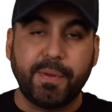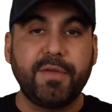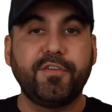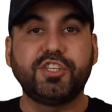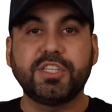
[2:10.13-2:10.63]
But
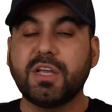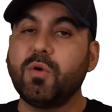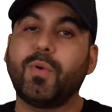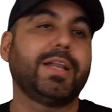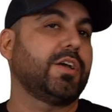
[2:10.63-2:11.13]
if you're just gonna
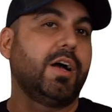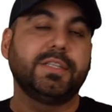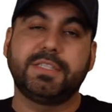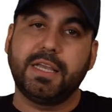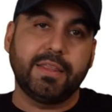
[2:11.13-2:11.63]
write
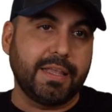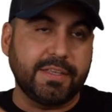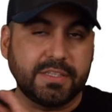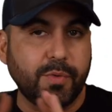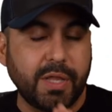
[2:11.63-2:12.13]
content that
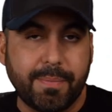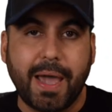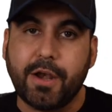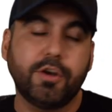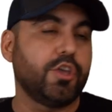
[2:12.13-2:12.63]
doesn't really
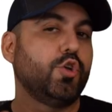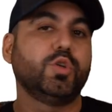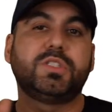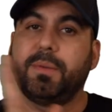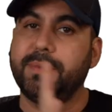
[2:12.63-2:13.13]
matter,
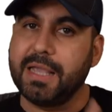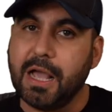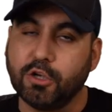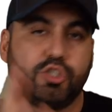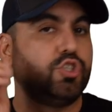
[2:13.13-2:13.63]
use something
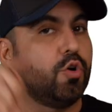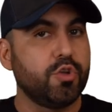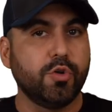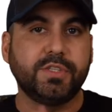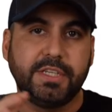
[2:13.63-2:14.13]
else. Don't
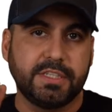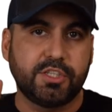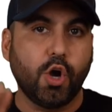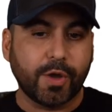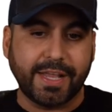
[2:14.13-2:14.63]
use these
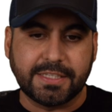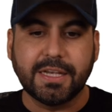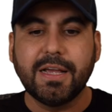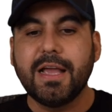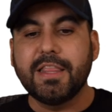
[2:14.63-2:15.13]
tokens.
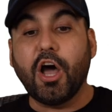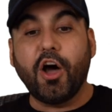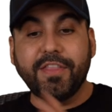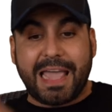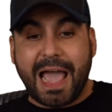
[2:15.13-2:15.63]
Now
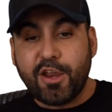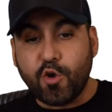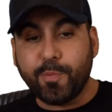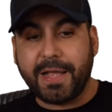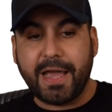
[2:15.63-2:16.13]
on the
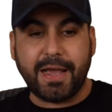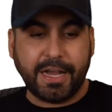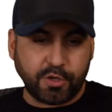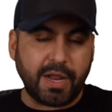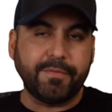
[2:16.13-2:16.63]
annual plan, I
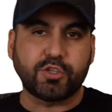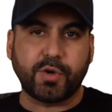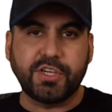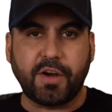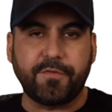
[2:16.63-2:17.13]
don't have a
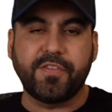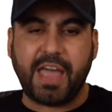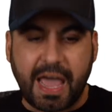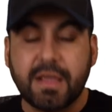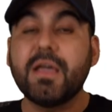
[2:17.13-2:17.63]
screenshot for
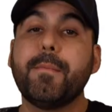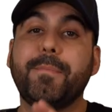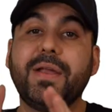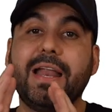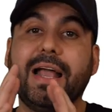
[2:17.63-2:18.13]
that,
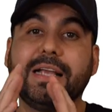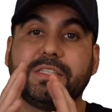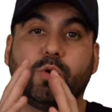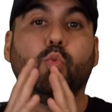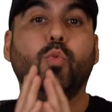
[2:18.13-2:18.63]
but it
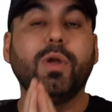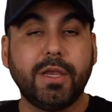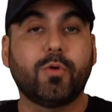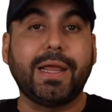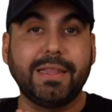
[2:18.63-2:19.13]
has really
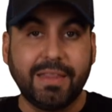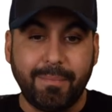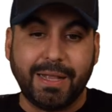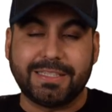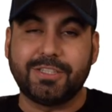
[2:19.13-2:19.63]
great
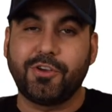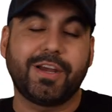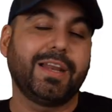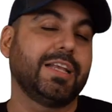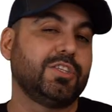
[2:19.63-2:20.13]
limits. So you're
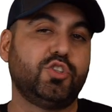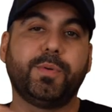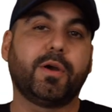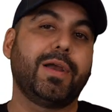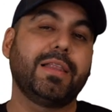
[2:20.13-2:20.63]
gonna get
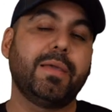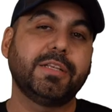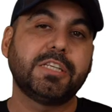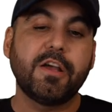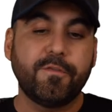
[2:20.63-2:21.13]
super great
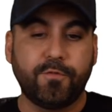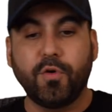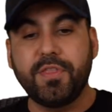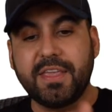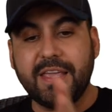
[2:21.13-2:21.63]
limits
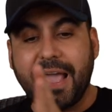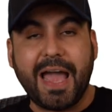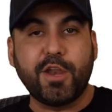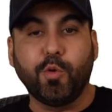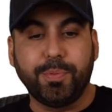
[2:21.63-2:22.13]
for the
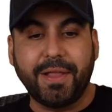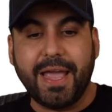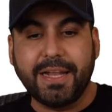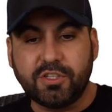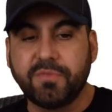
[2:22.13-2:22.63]
annual
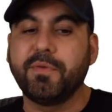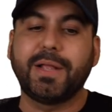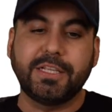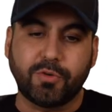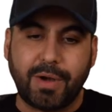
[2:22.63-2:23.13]
plan. So if you
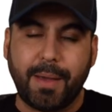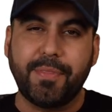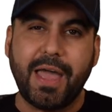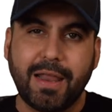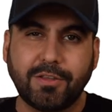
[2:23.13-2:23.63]
plan to grab
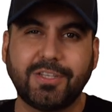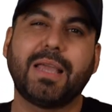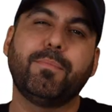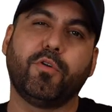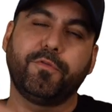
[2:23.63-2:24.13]
that to
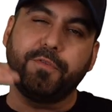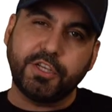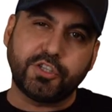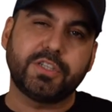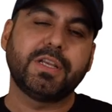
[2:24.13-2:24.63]
get more
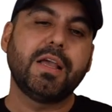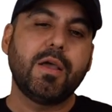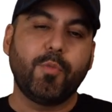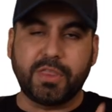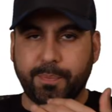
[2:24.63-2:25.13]
features,
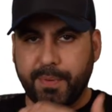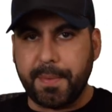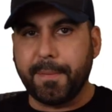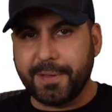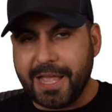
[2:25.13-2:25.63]
with the
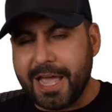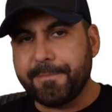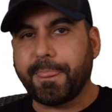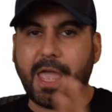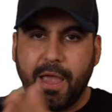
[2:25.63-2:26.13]
premium
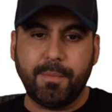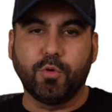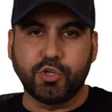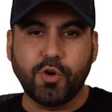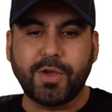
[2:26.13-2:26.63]
plan and
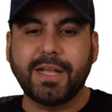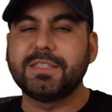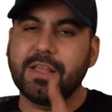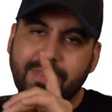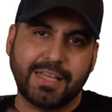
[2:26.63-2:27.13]
more
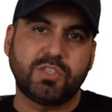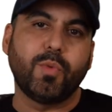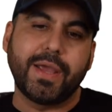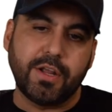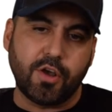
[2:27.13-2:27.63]
tokens, that's the
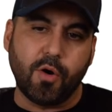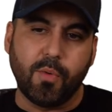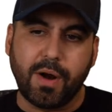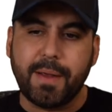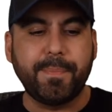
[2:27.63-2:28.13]
way to go,
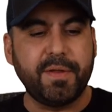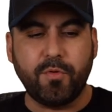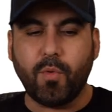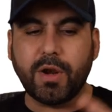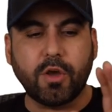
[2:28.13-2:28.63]
right? But if you
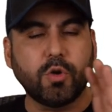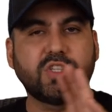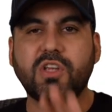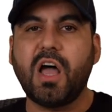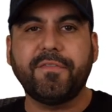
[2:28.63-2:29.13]
want to go
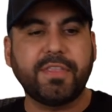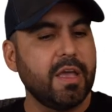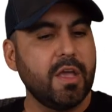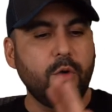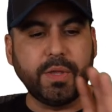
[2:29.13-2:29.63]
soft
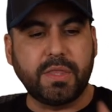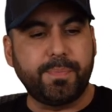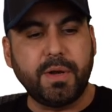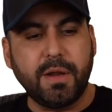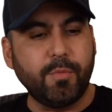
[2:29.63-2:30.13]
with the
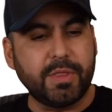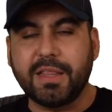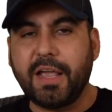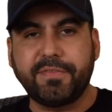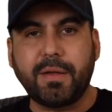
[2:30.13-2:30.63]
pre with the
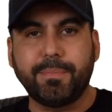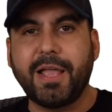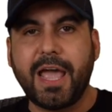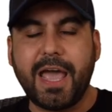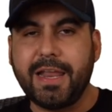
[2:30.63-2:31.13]
lifetime
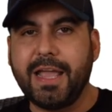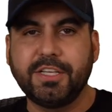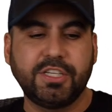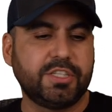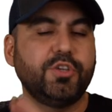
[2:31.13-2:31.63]
plan
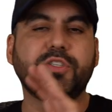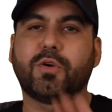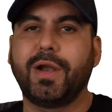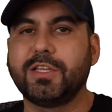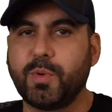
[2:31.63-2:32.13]
and just use the
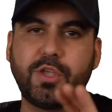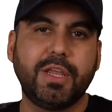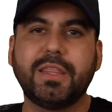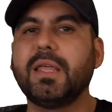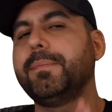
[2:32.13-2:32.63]
credits when you
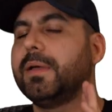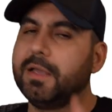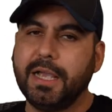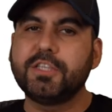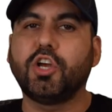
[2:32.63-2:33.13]
need them,
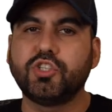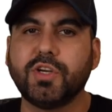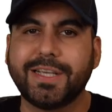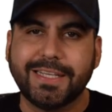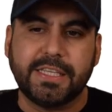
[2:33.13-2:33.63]
it's also a
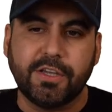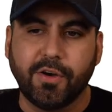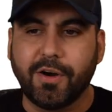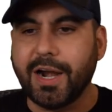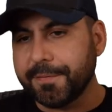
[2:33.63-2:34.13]
good
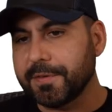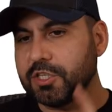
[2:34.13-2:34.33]
deal, all right?